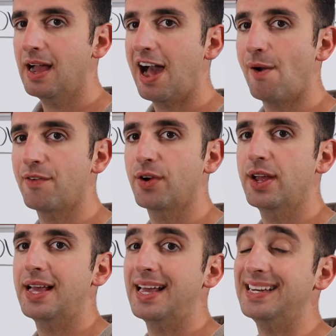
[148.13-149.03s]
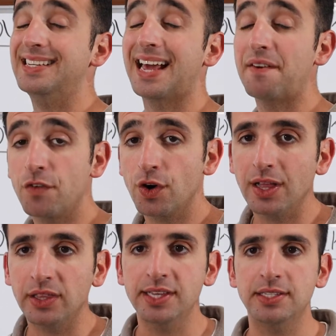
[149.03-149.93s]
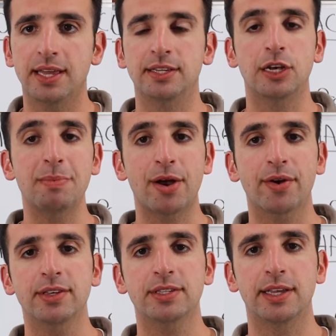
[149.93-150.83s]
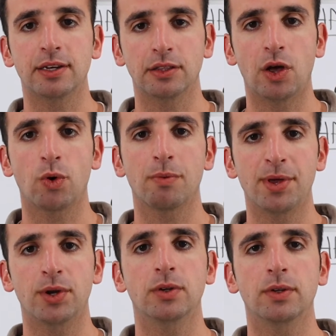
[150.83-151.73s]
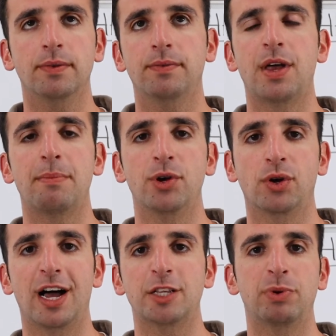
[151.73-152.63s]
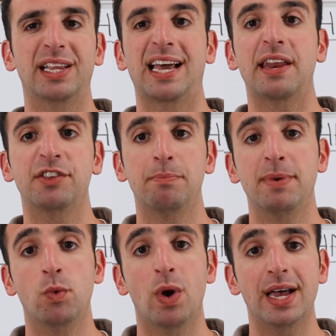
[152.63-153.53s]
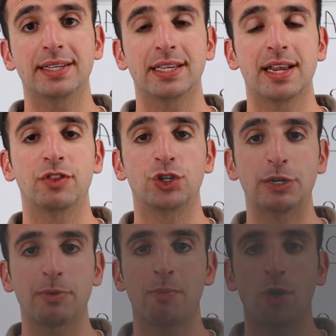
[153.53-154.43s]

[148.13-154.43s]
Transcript: However, in Denver, at least, in some areas in lower middle, not middle class, but like kind of in the Midwest and in the cheaper